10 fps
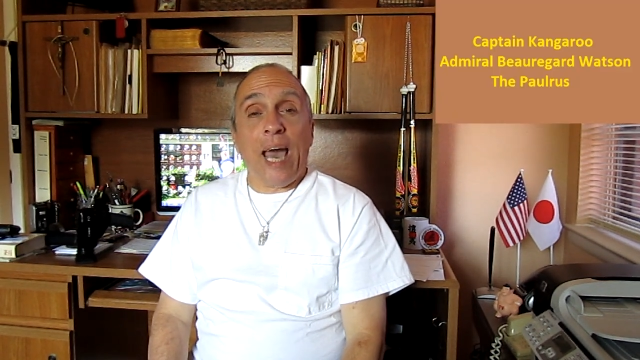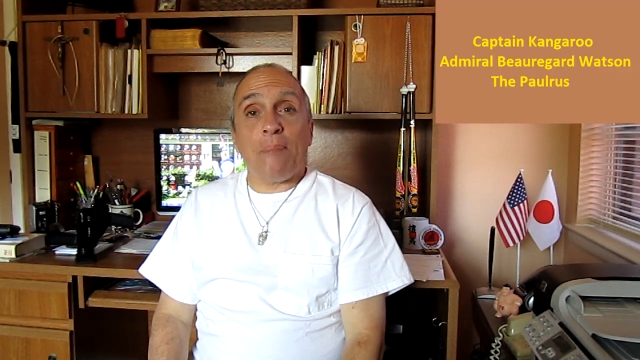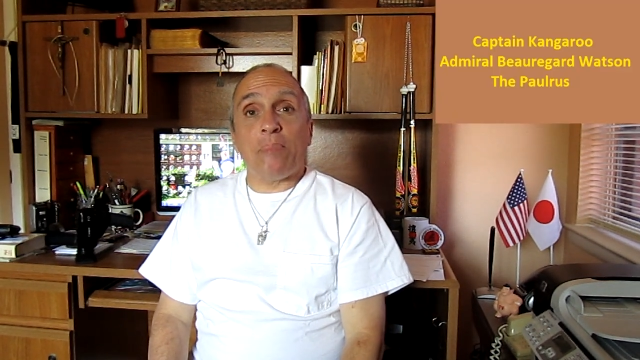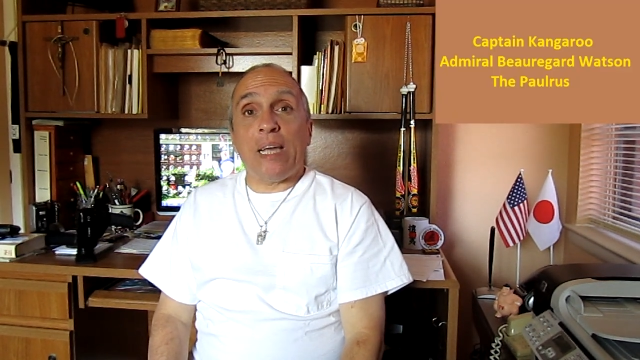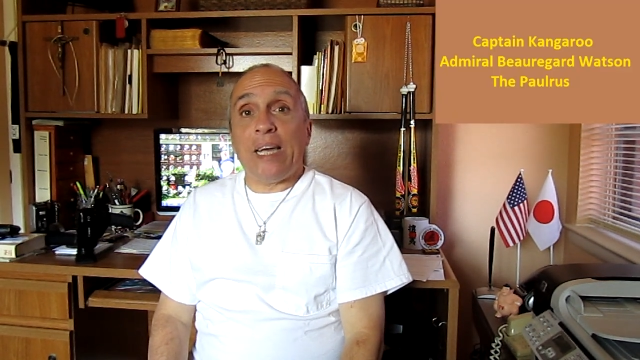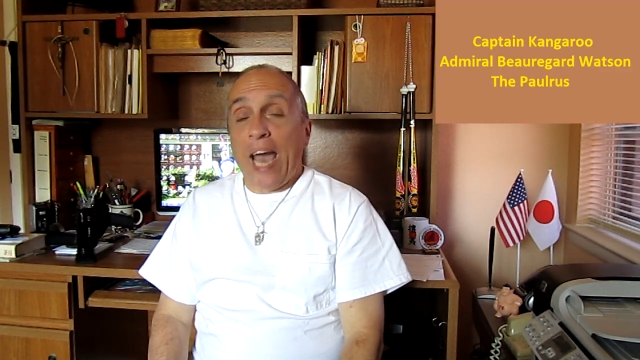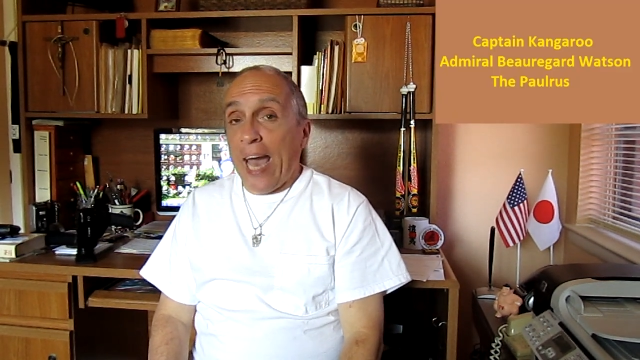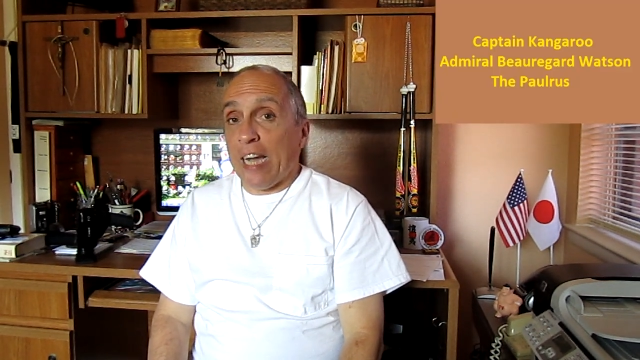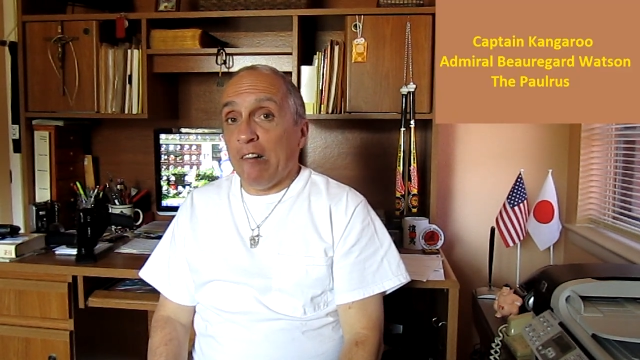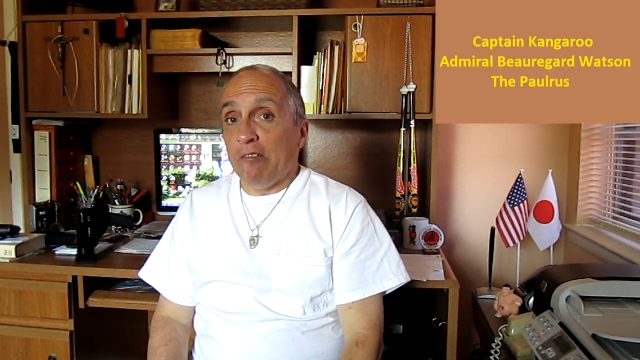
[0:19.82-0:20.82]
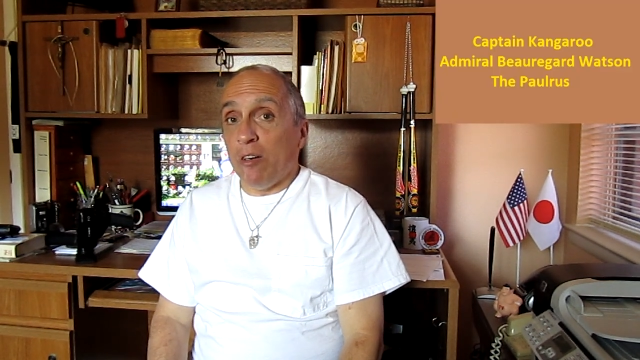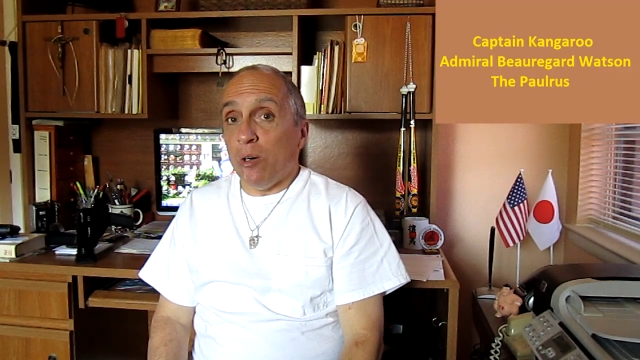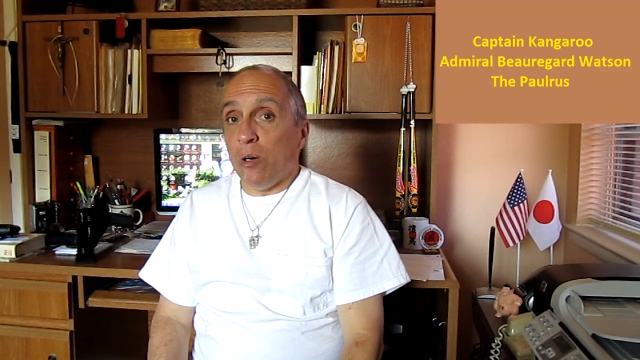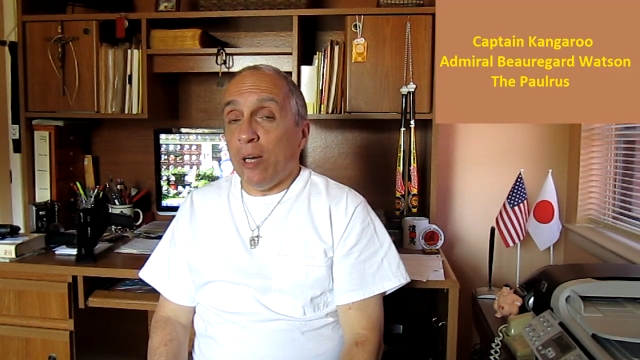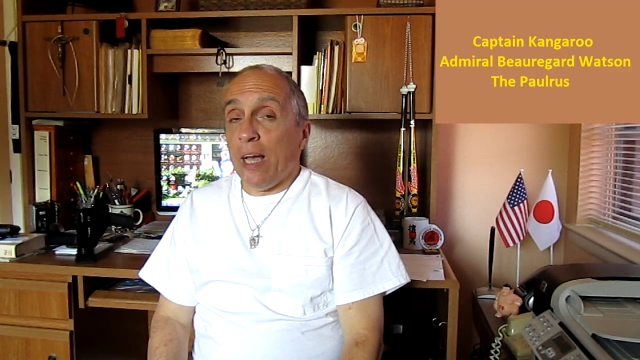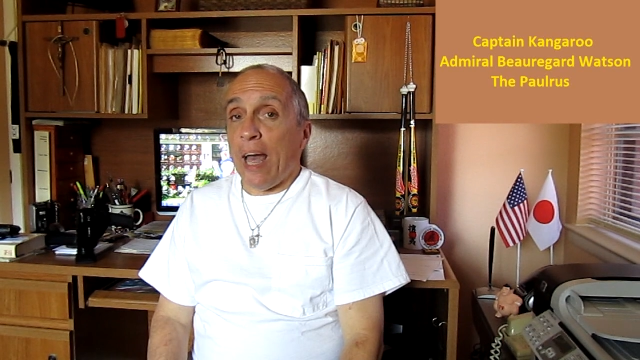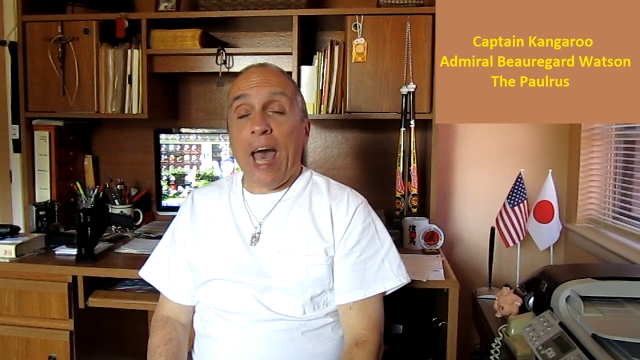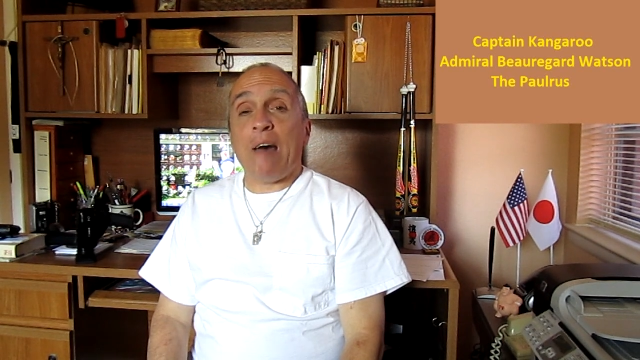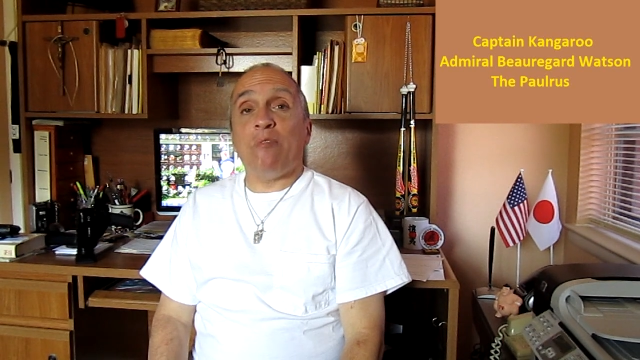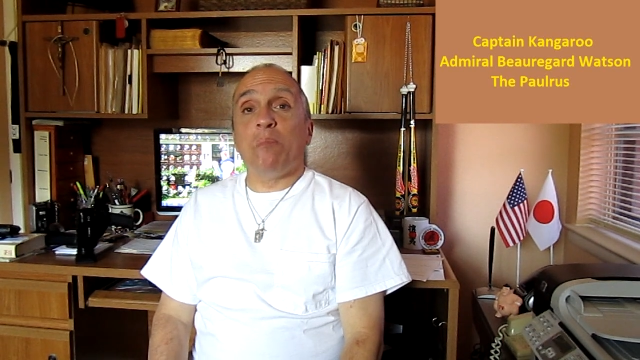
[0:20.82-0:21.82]
Captain Kangaroo,
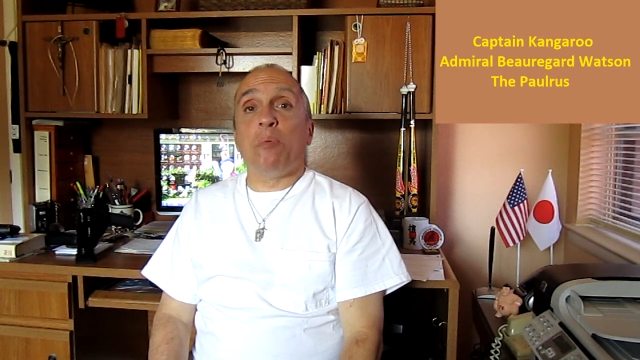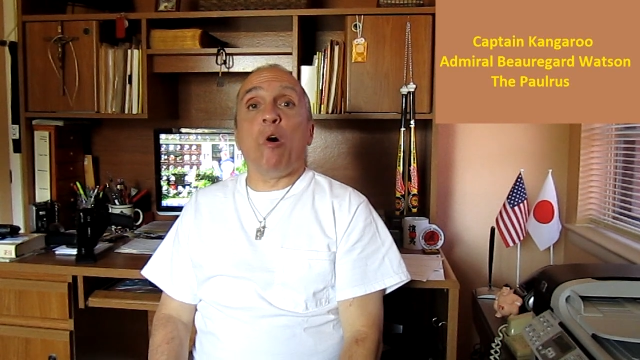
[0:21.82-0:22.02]
Admiral